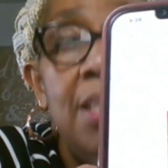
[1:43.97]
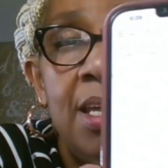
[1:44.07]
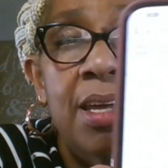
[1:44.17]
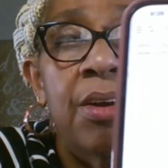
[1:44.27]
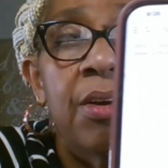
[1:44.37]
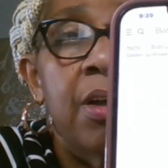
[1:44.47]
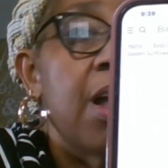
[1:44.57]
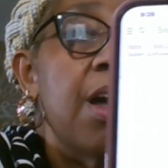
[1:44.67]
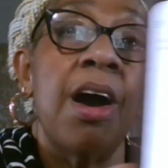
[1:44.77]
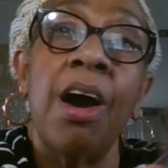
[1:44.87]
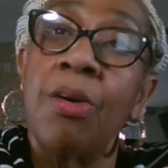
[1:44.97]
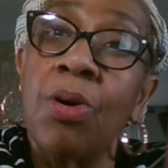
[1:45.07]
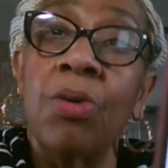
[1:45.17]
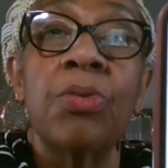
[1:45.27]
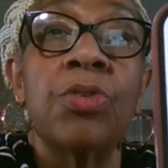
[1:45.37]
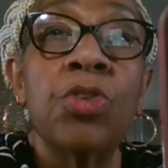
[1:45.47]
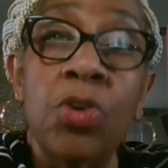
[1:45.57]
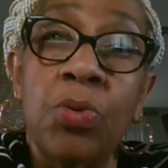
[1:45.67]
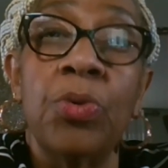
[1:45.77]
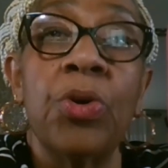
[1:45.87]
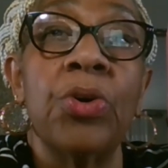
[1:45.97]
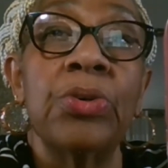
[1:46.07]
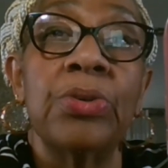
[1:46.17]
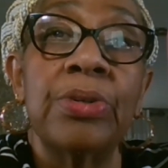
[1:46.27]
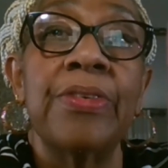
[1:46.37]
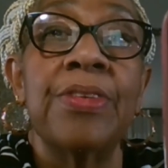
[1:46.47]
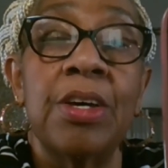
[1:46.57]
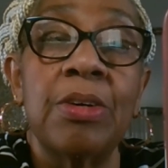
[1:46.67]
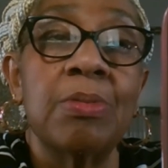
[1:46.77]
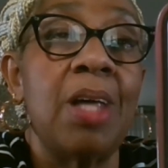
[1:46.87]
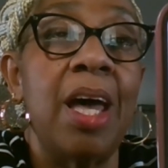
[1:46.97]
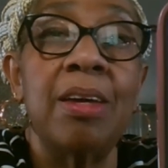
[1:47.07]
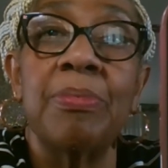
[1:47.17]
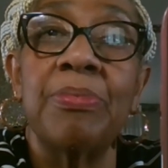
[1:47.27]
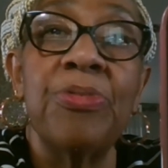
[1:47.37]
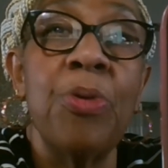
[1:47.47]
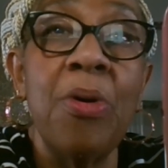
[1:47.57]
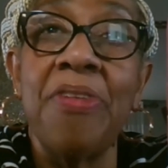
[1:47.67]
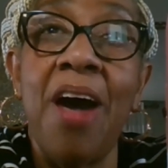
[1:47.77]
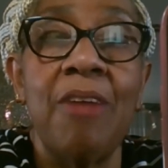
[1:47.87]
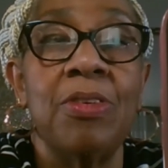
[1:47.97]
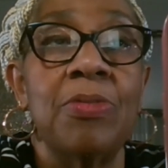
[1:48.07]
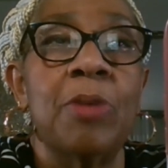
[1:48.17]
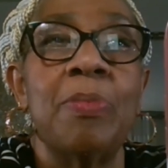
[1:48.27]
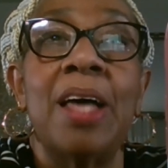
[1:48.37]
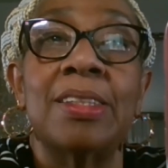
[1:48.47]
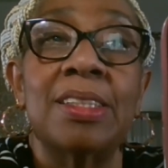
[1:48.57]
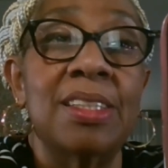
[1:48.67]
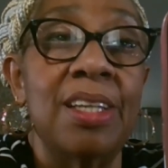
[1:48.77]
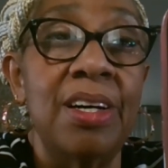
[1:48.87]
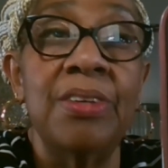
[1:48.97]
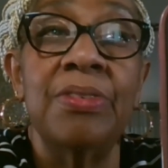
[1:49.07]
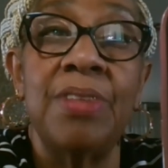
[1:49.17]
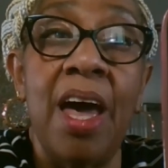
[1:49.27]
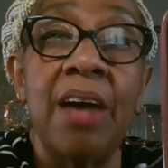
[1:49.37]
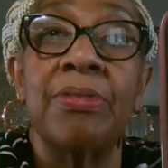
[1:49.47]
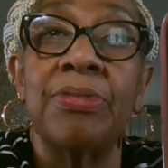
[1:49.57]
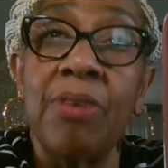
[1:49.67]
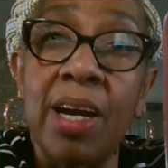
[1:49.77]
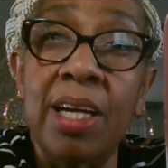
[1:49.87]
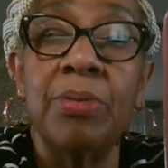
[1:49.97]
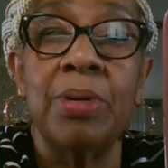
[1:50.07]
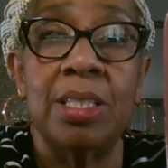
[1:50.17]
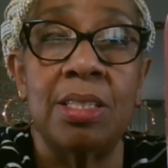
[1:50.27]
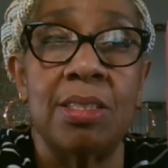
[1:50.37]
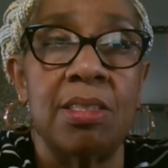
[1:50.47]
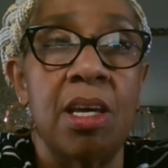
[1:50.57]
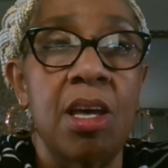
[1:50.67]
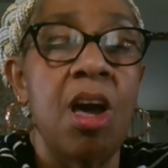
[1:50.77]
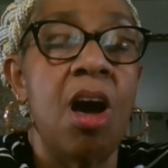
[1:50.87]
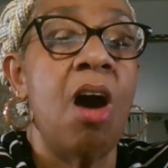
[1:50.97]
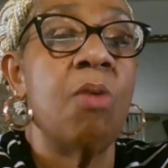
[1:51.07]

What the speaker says: there, I want numeral of them, like 4 or 5 of them. I love that fragrance. I